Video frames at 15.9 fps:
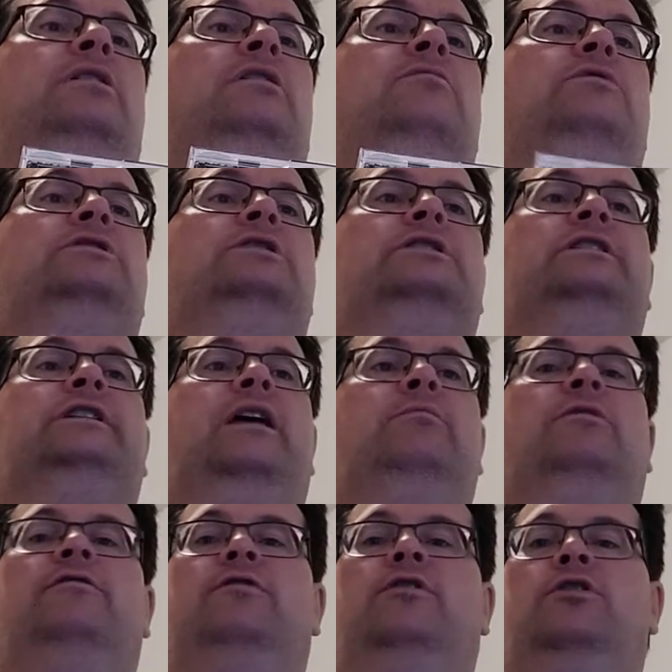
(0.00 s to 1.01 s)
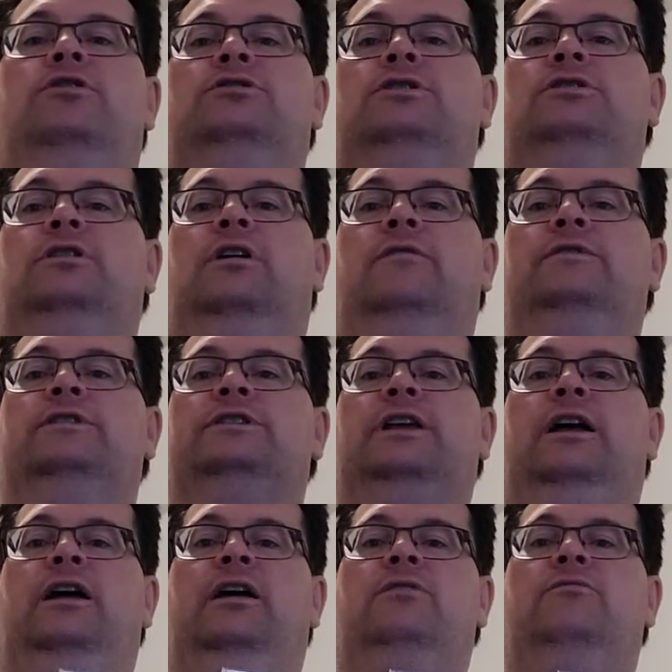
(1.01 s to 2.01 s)
Middle, which is a demo version of the
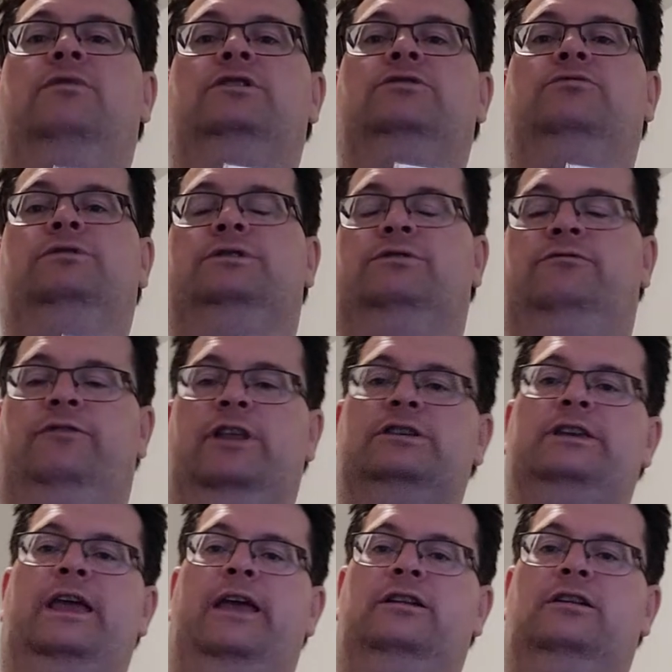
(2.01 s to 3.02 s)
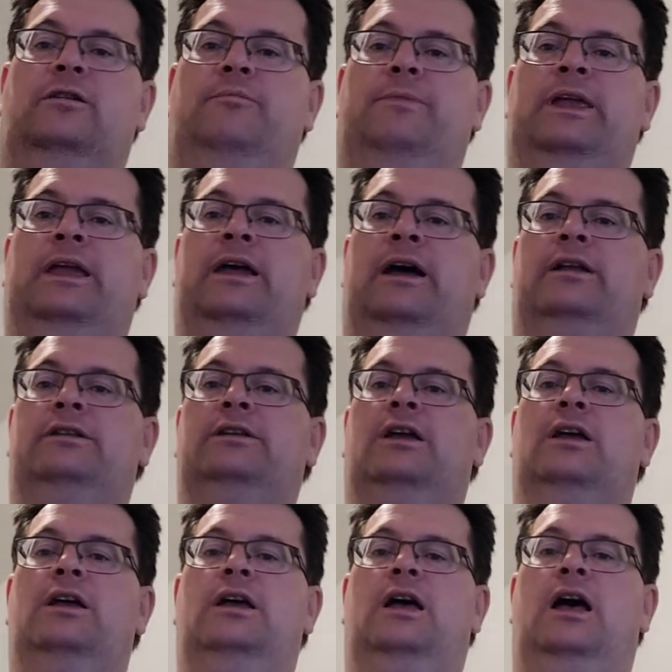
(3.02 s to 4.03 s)
song, which was then she ended up being on
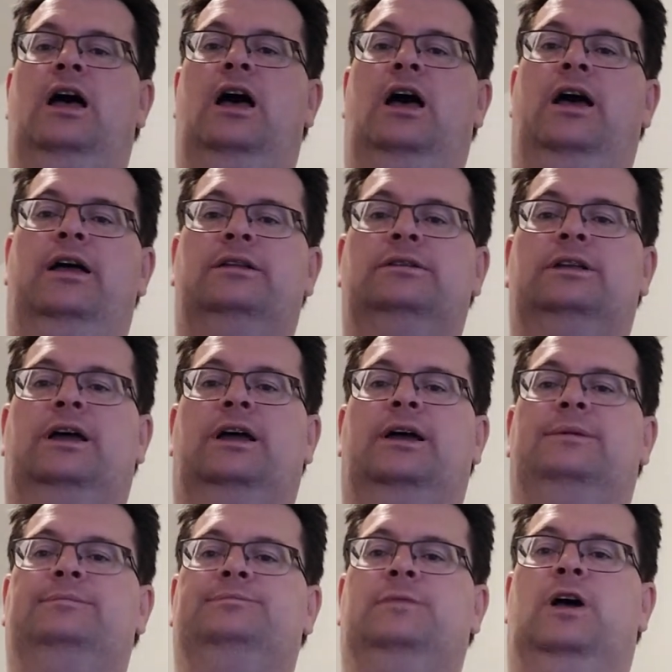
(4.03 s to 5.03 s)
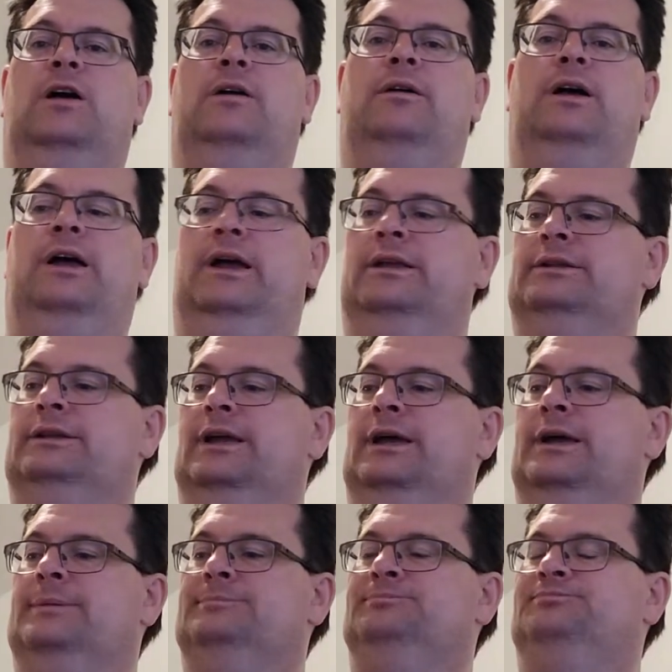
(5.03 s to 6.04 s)
on um, on
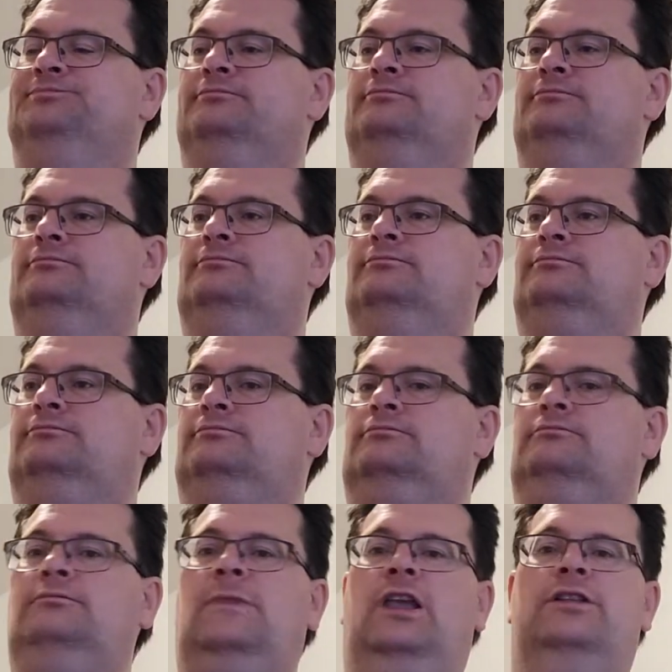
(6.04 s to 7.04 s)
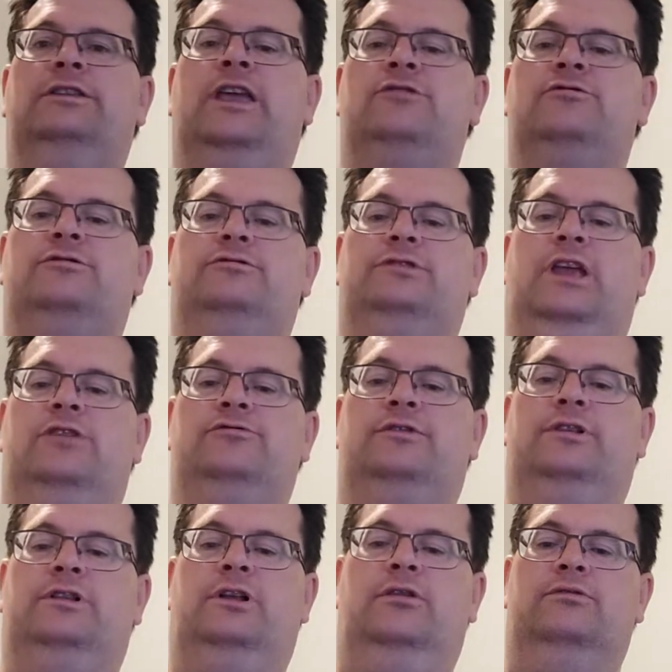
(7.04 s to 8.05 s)
um, Danger,
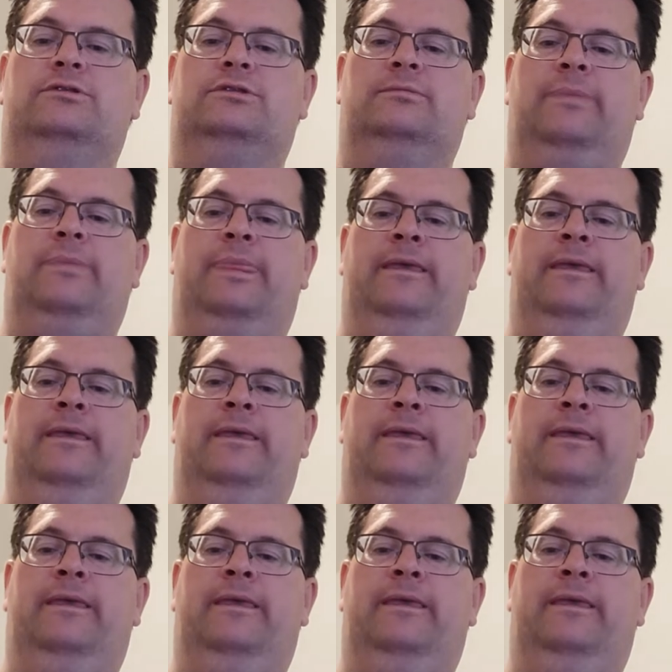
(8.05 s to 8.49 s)
Danger Close.